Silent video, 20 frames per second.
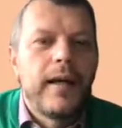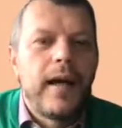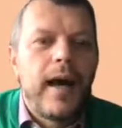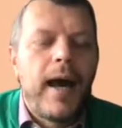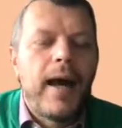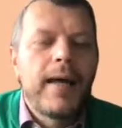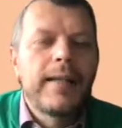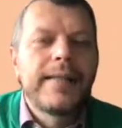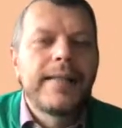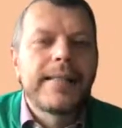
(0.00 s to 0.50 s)

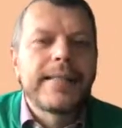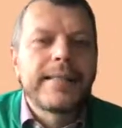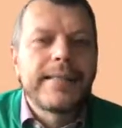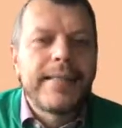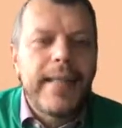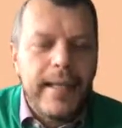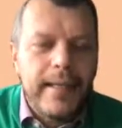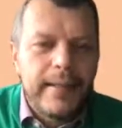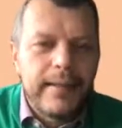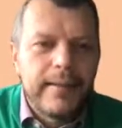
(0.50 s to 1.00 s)

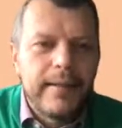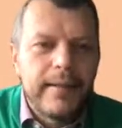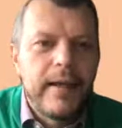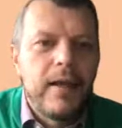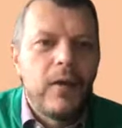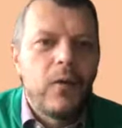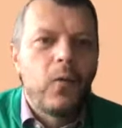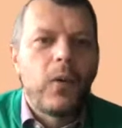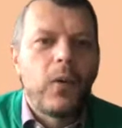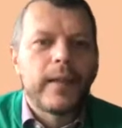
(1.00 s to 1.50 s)
understand
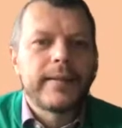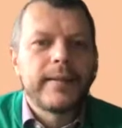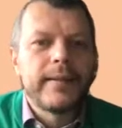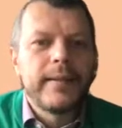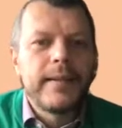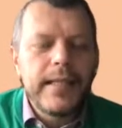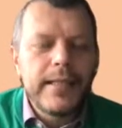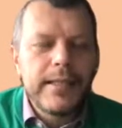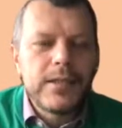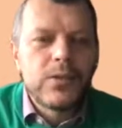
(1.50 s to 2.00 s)
what
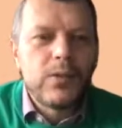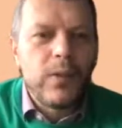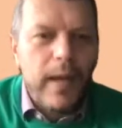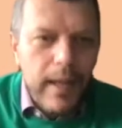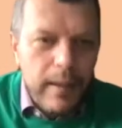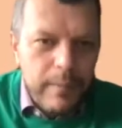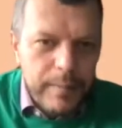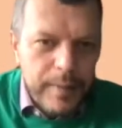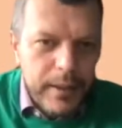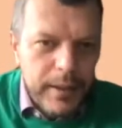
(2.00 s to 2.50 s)
needs to
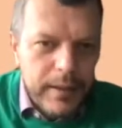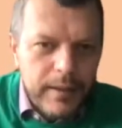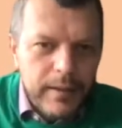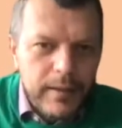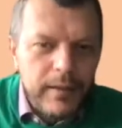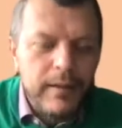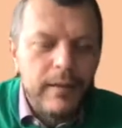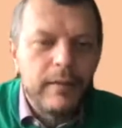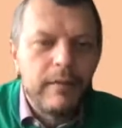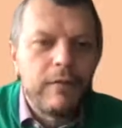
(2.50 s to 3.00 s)
happen